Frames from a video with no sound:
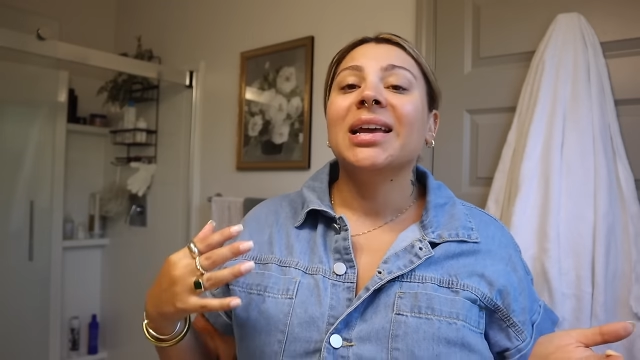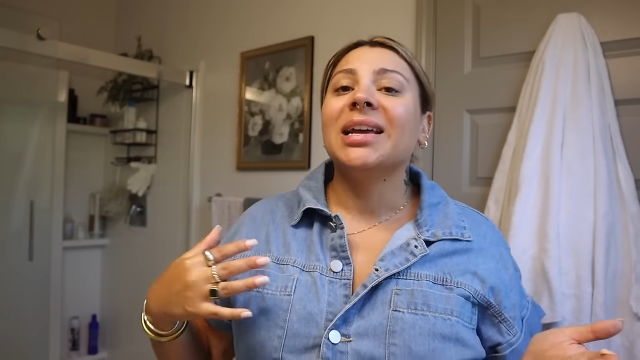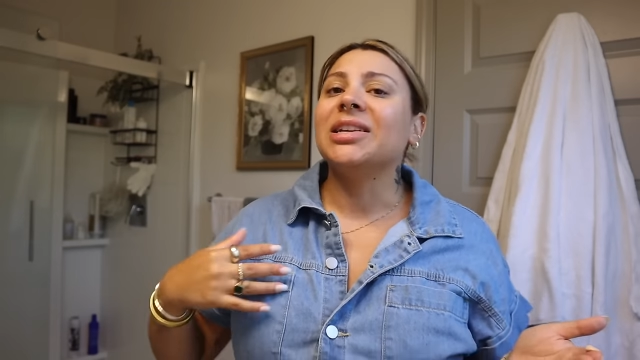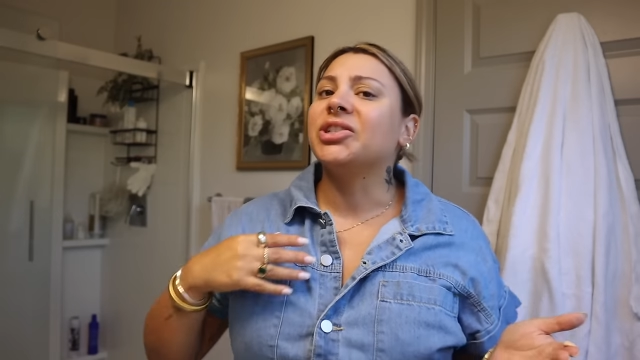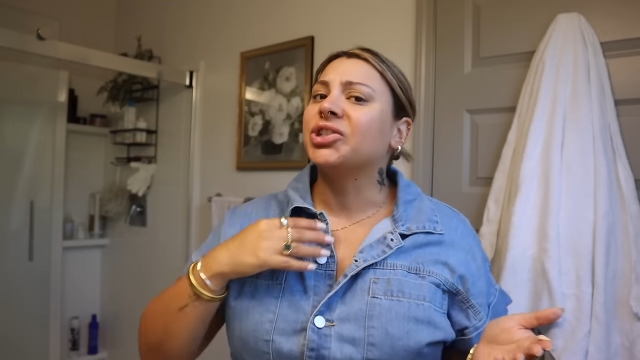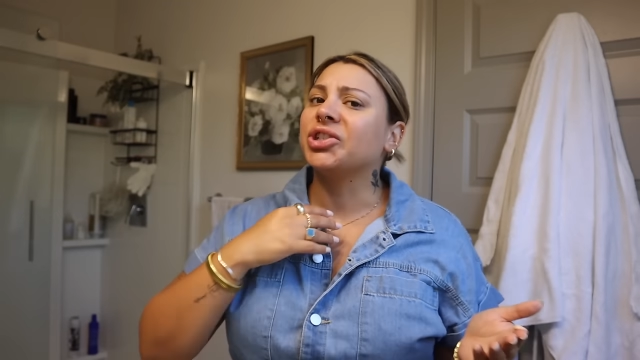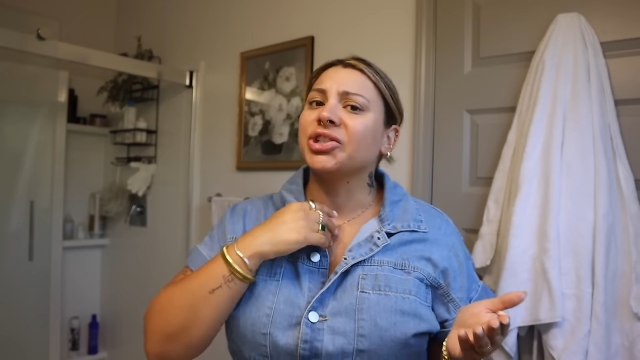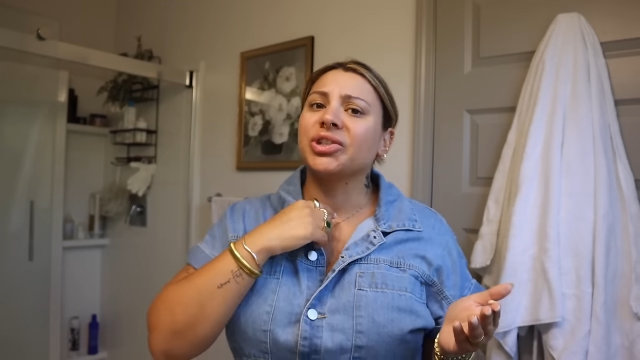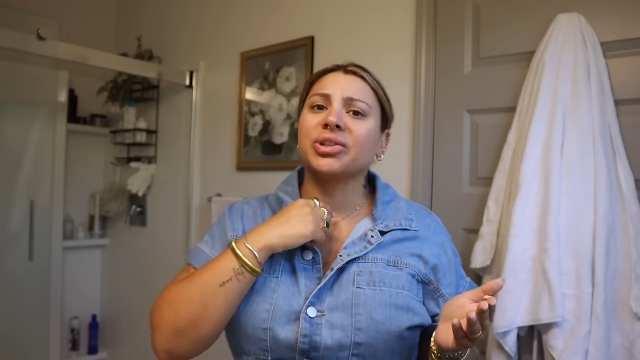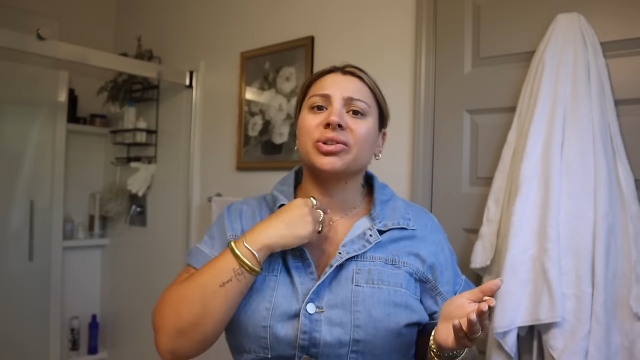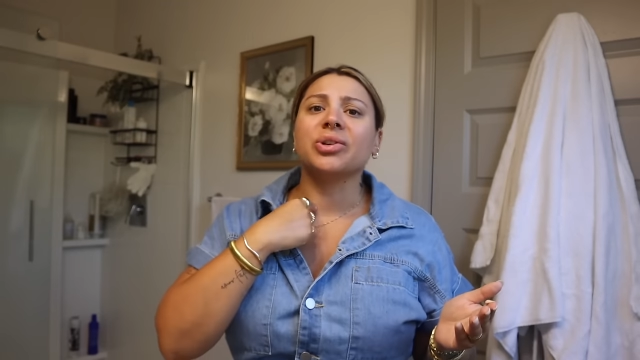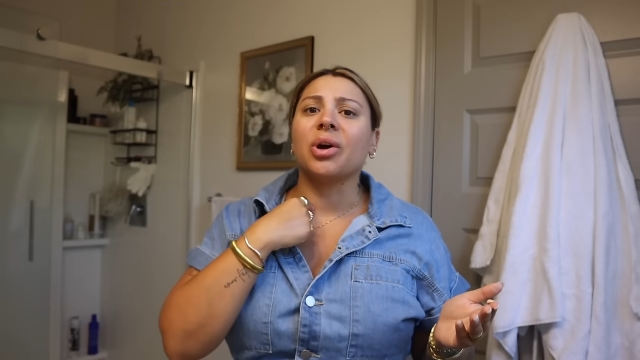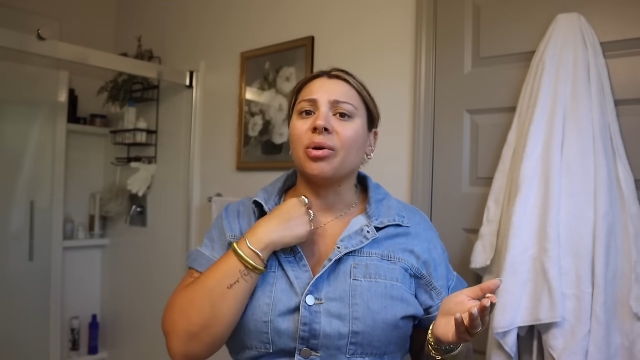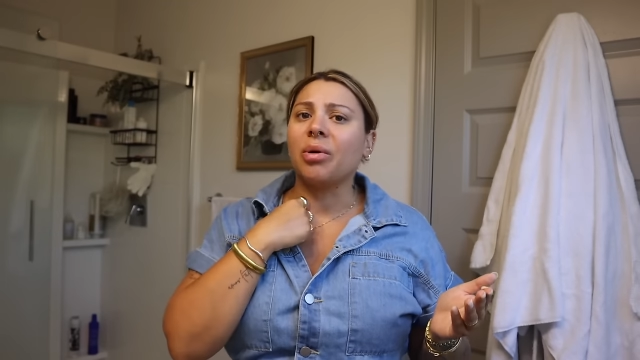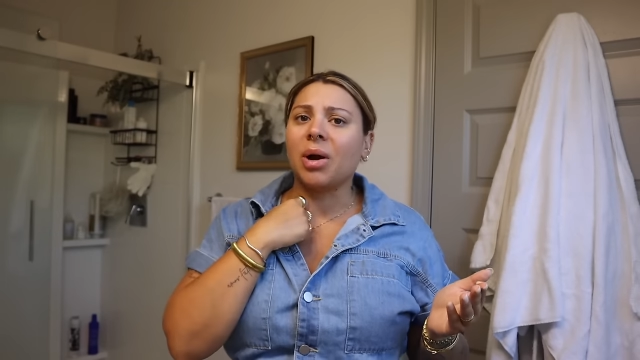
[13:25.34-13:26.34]
It's just
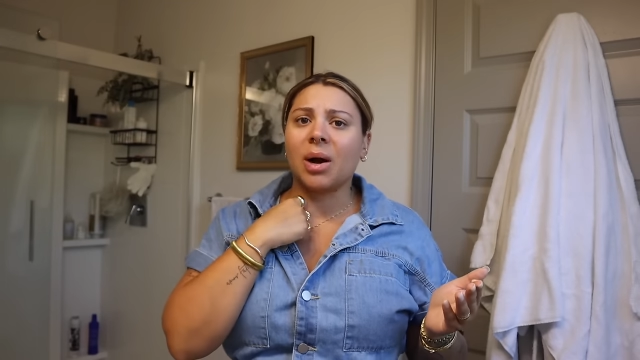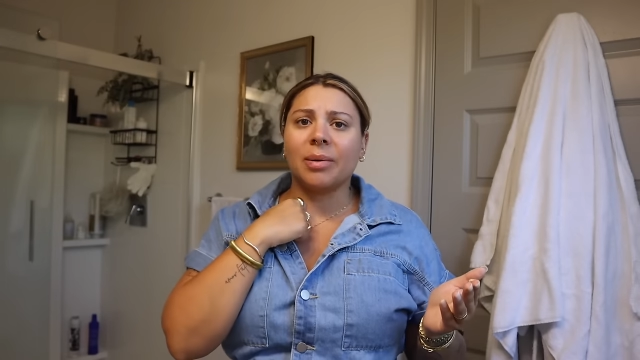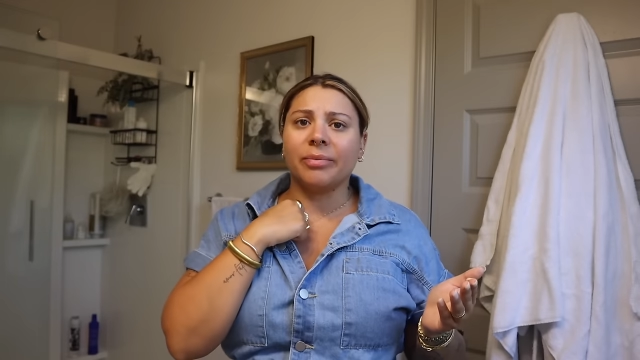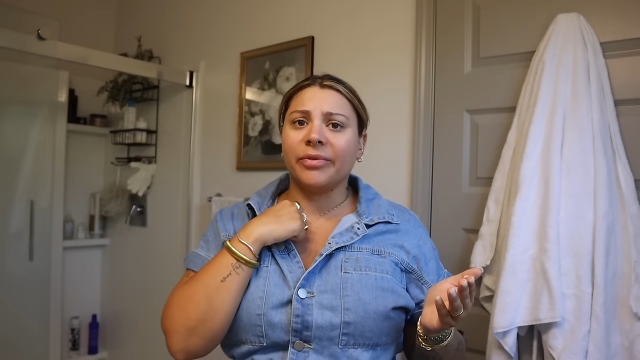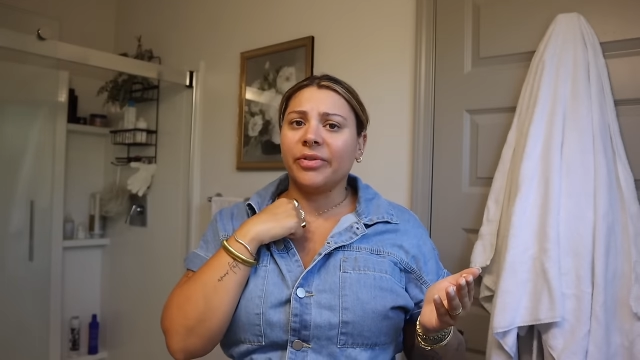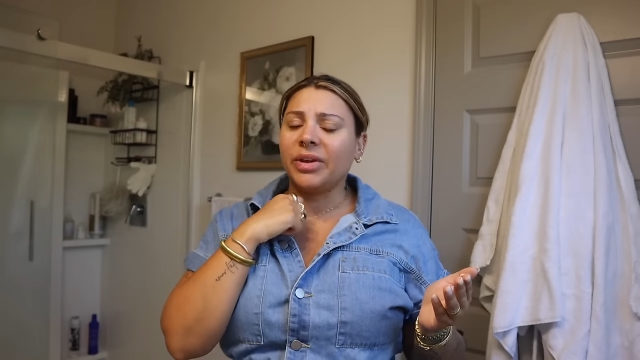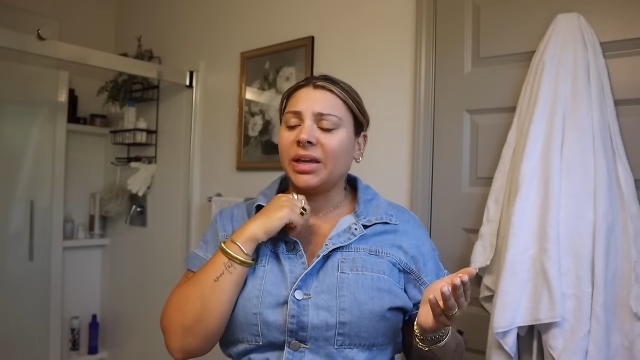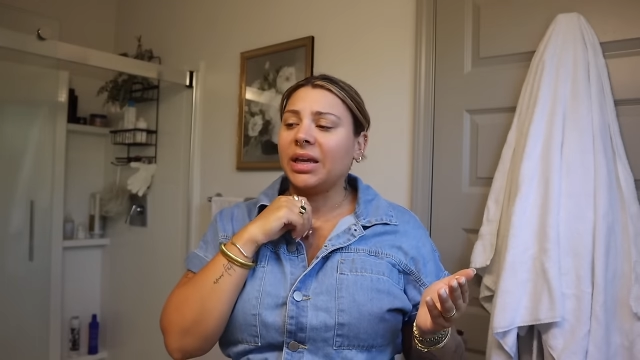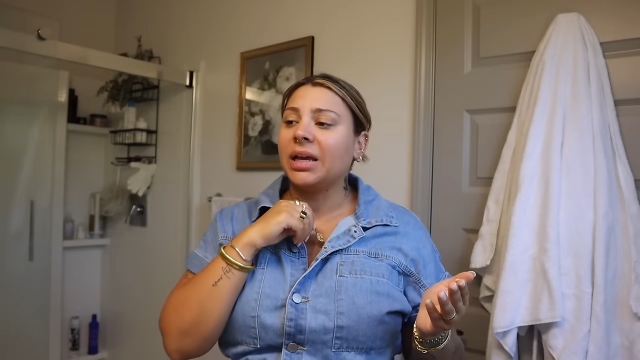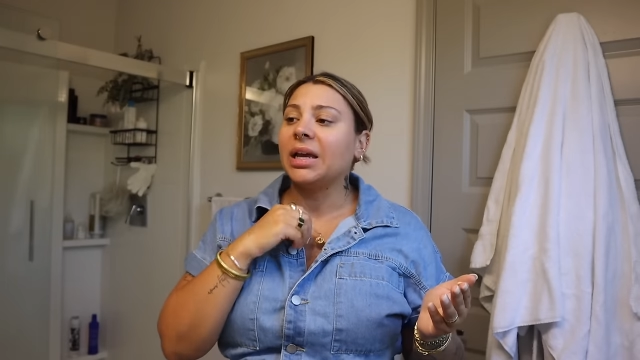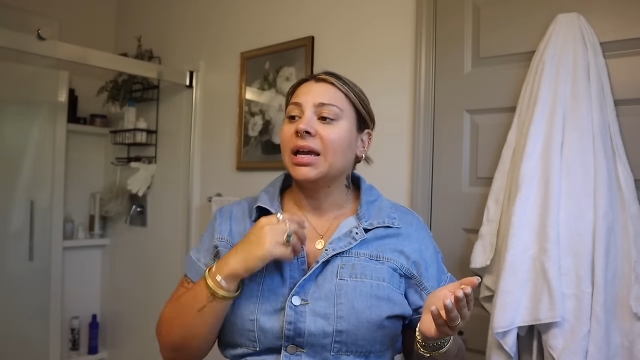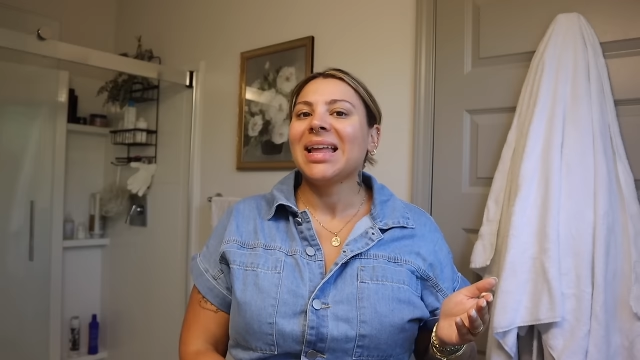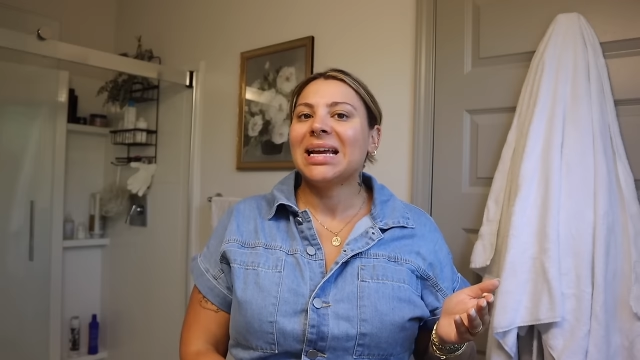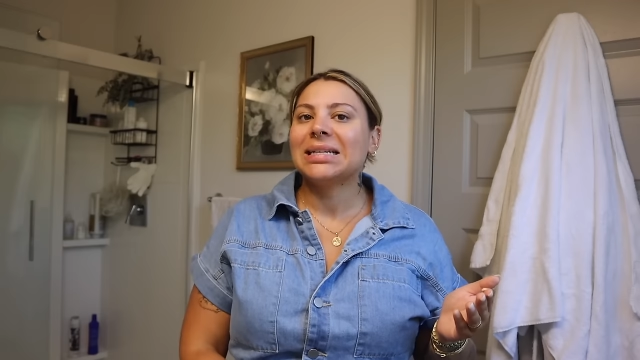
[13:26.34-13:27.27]
so comfy.